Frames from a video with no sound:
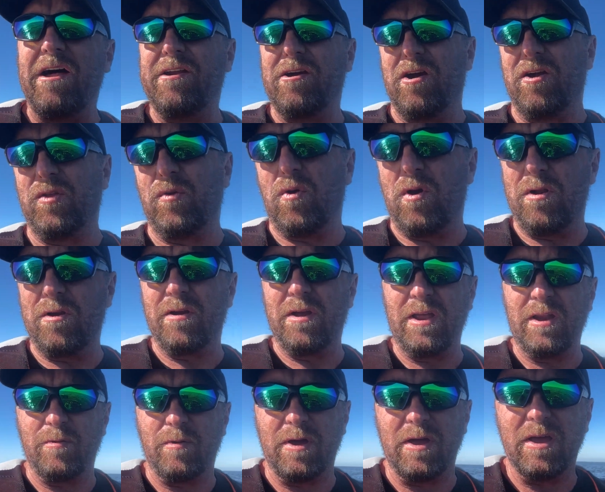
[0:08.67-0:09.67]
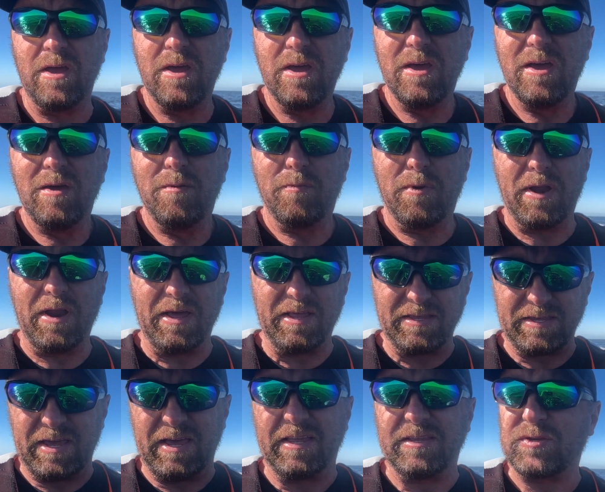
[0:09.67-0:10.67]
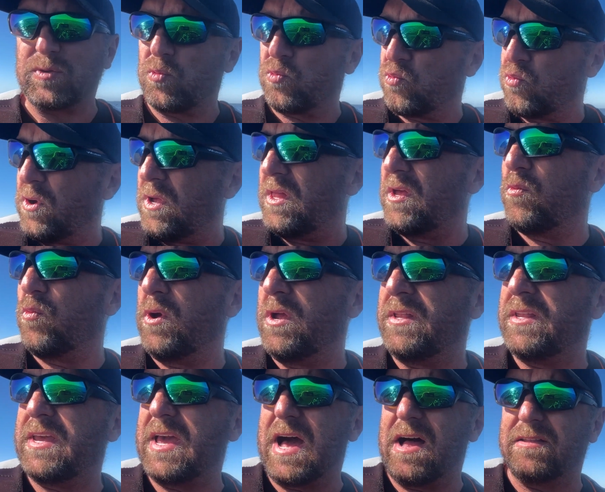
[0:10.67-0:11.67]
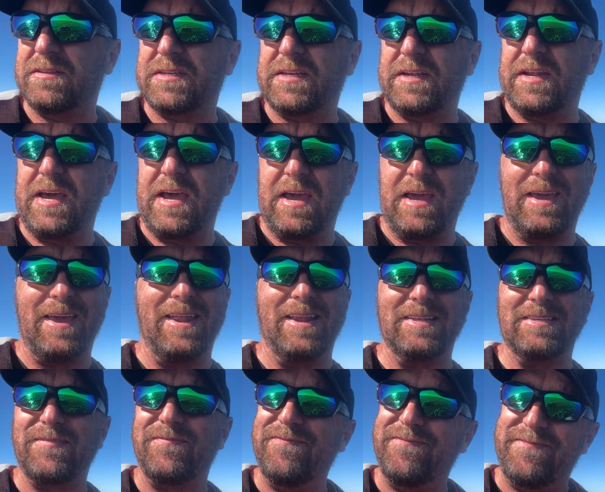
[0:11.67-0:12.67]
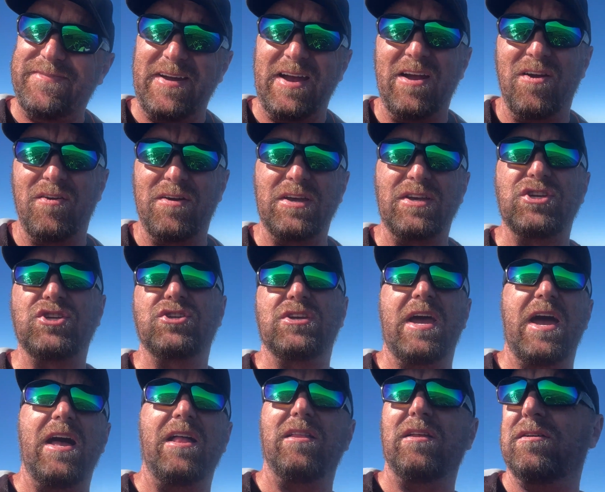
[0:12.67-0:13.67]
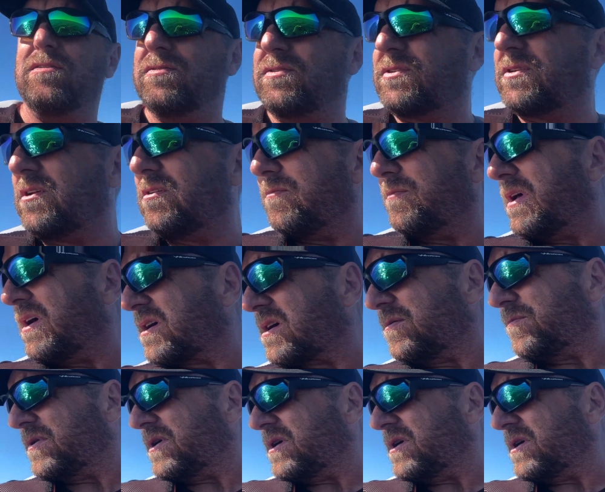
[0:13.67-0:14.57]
here on the water anyway, but it's really windy out today and it's very shallow, so I'm not going to be